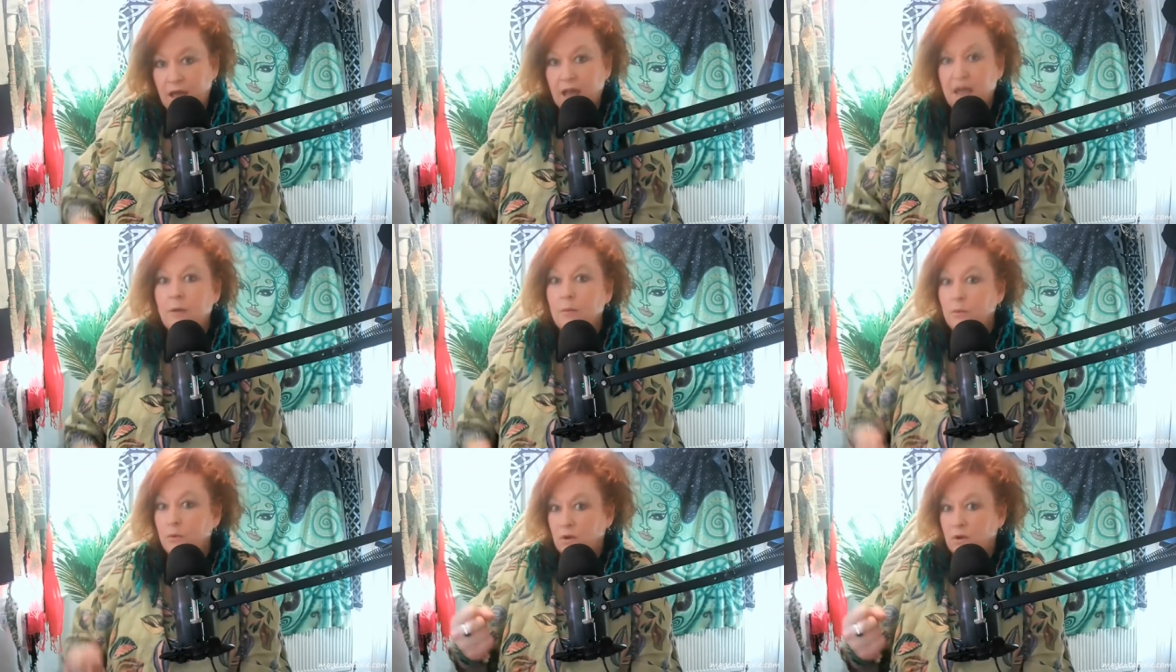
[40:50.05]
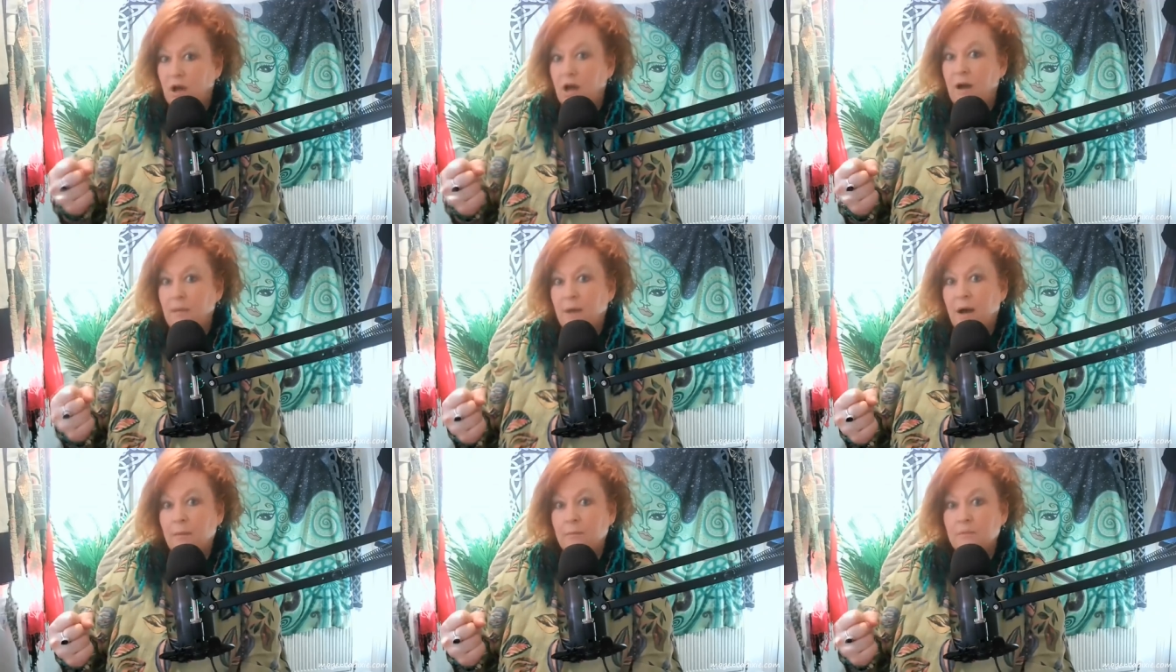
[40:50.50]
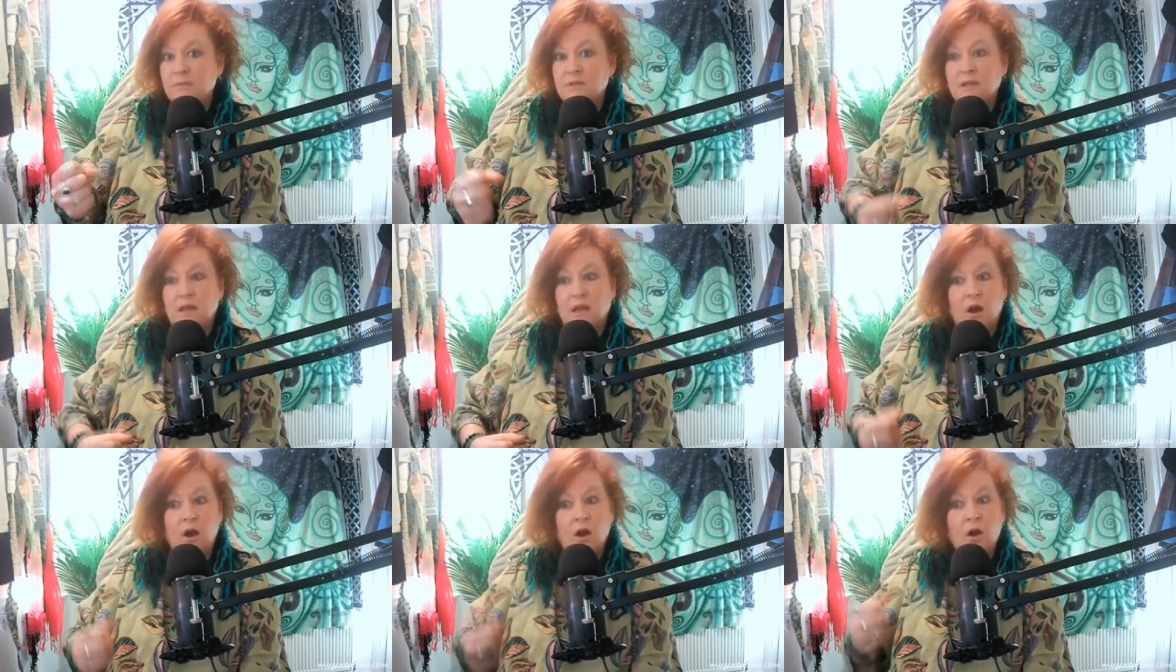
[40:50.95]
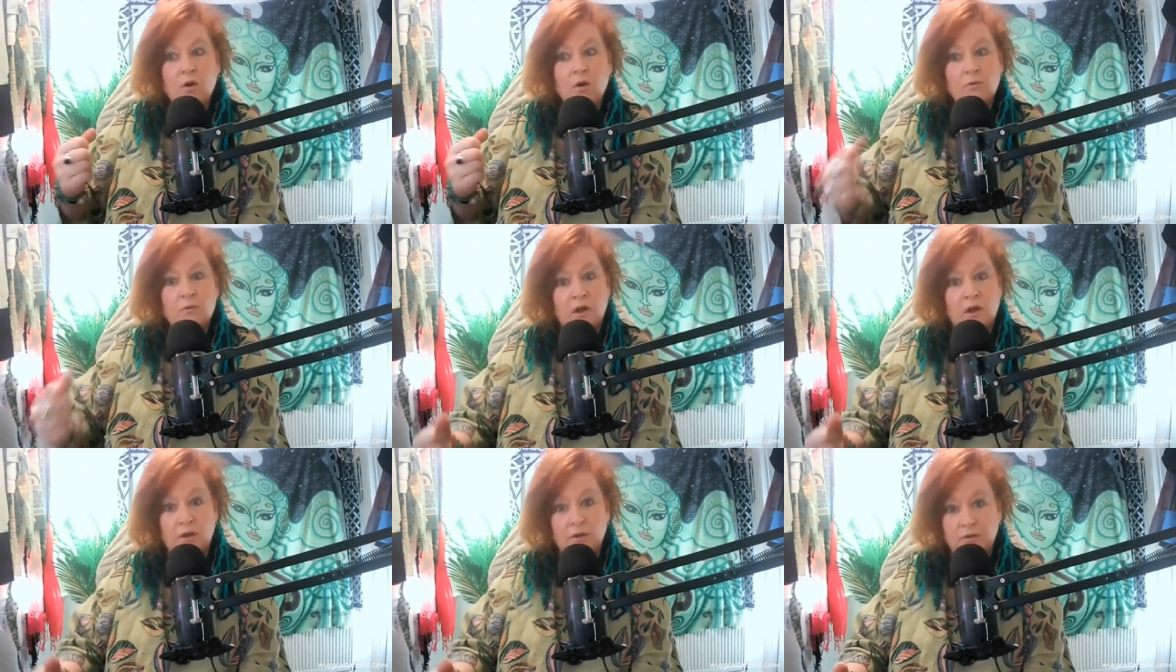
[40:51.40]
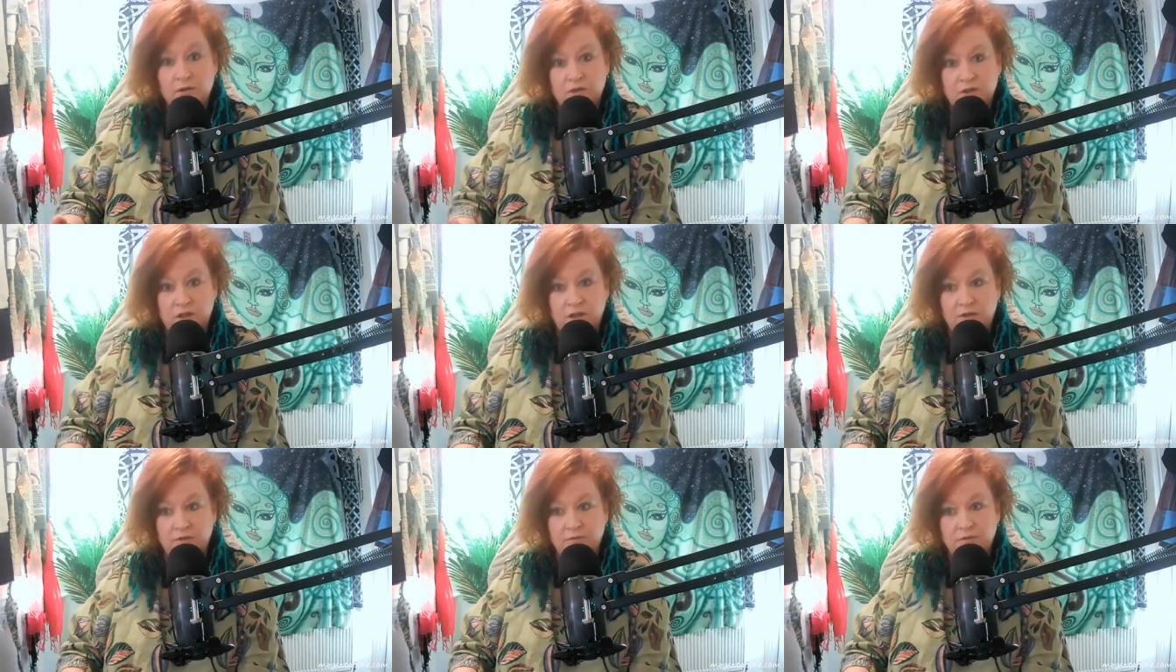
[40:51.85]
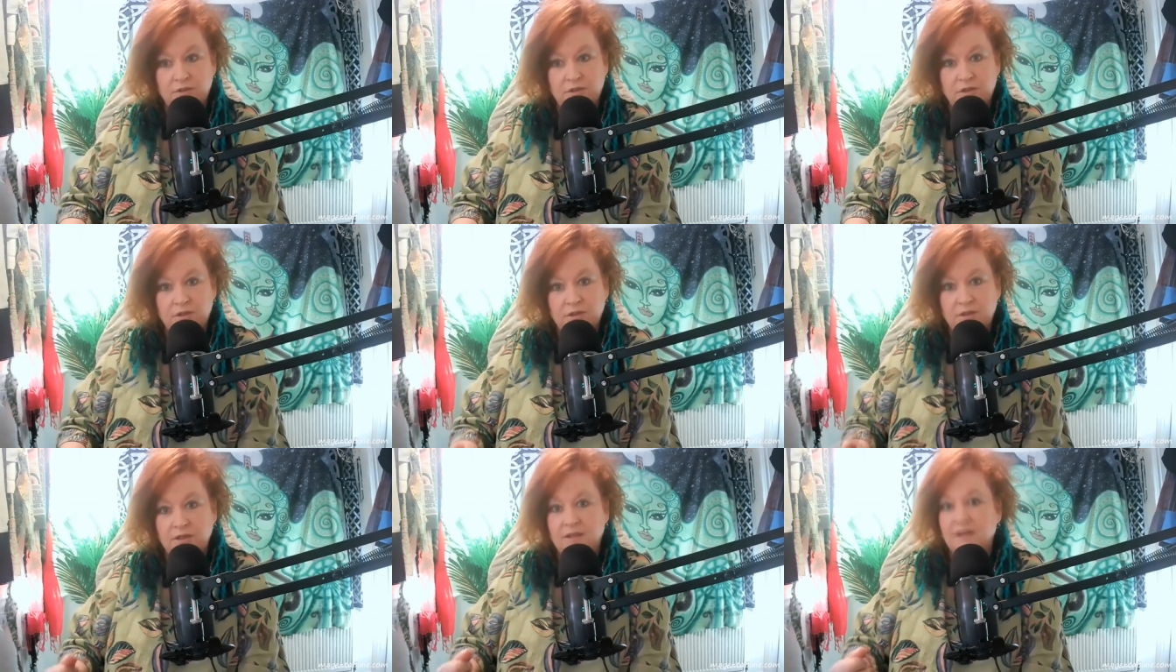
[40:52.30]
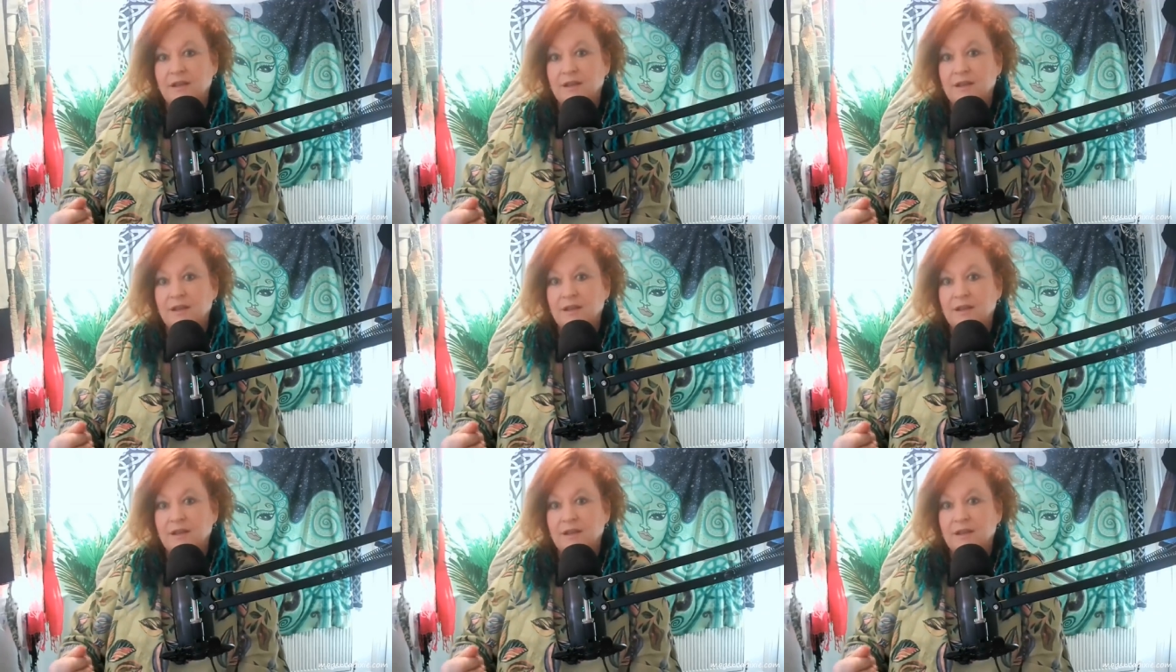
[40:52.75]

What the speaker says: It will come up and say, oh, no, you don't.